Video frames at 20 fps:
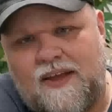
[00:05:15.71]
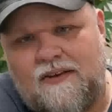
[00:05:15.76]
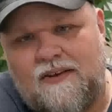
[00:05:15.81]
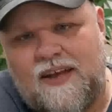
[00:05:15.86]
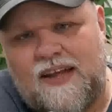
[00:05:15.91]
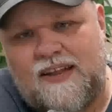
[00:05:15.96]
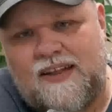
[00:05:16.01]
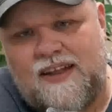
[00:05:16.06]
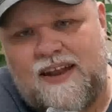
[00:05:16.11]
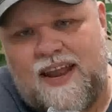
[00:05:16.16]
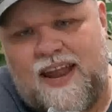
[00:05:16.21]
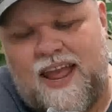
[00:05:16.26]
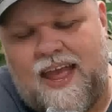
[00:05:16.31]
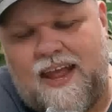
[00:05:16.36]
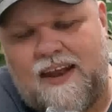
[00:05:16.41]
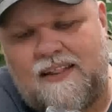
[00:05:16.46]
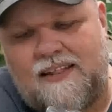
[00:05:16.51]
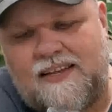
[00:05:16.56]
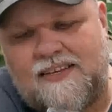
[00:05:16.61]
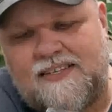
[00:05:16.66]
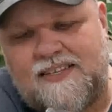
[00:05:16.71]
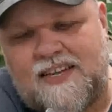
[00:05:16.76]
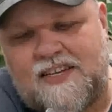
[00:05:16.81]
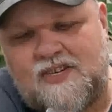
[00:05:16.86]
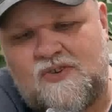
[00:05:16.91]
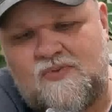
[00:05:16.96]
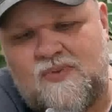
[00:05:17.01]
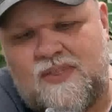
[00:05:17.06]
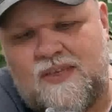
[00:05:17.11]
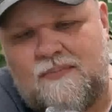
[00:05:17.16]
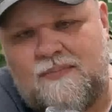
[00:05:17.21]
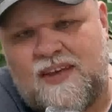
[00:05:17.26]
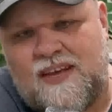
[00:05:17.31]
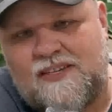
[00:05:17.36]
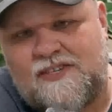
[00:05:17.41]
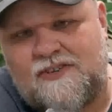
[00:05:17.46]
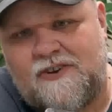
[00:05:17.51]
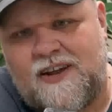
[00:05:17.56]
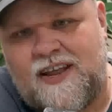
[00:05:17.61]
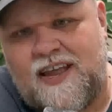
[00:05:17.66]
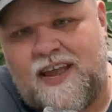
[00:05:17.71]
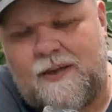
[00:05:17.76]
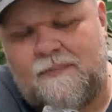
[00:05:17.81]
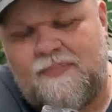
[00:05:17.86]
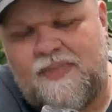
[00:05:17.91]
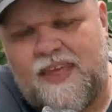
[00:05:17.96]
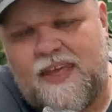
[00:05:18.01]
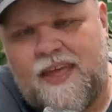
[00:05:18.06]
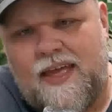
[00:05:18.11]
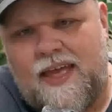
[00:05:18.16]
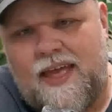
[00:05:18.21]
Lyra, did a handling session with him yesterday,